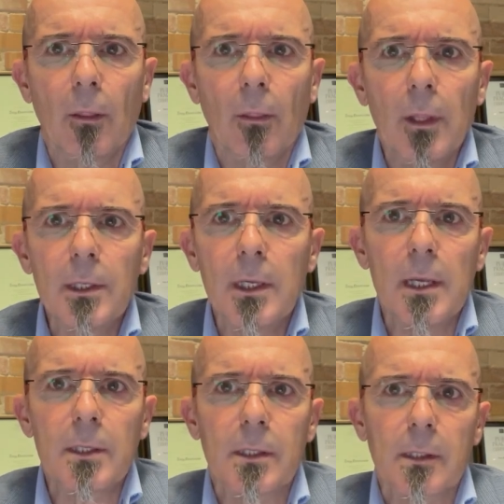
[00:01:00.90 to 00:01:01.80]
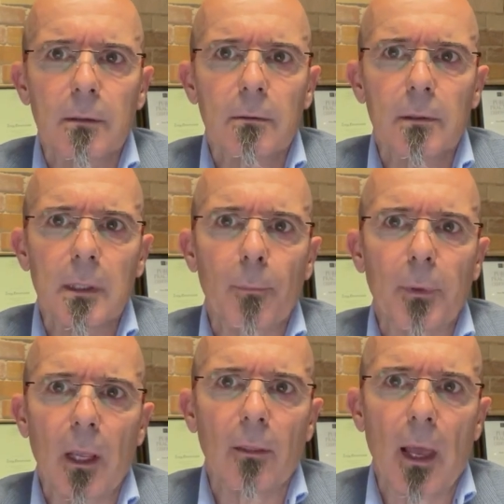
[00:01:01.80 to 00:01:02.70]
this is
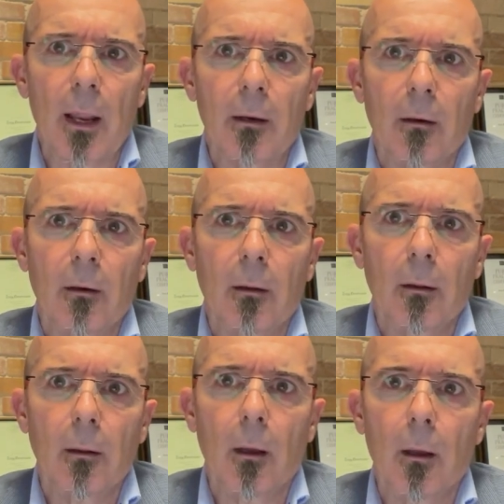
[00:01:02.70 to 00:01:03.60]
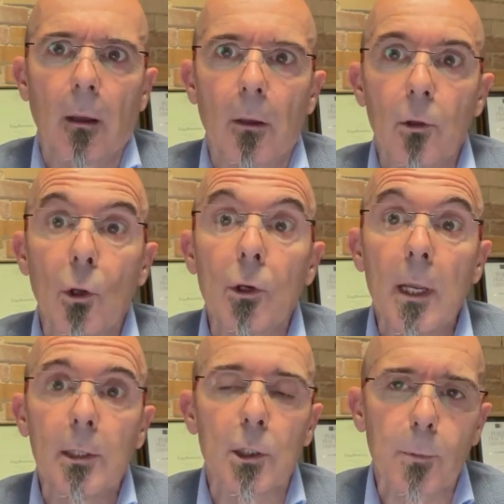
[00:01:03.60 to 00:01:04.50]
something that you
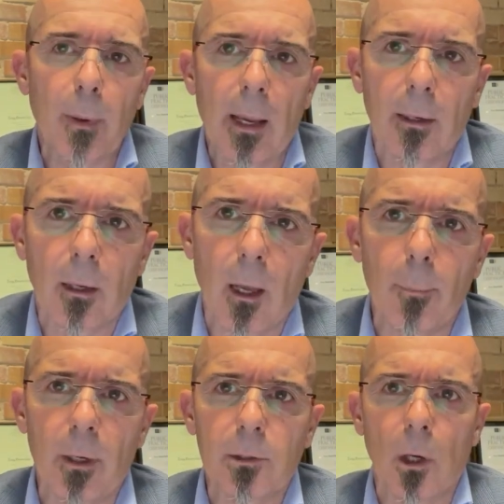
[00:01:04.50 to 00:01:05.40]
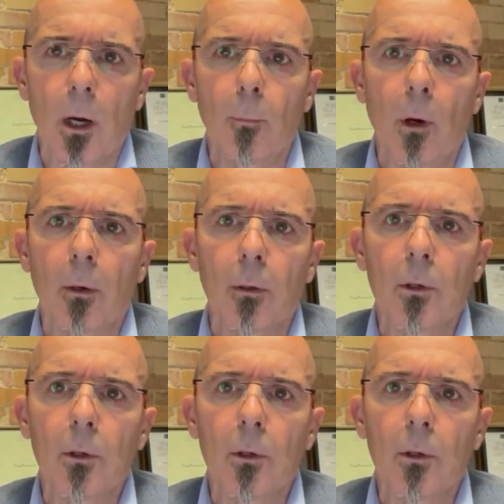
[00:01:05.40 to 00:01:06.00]
need to spend a bit of time on.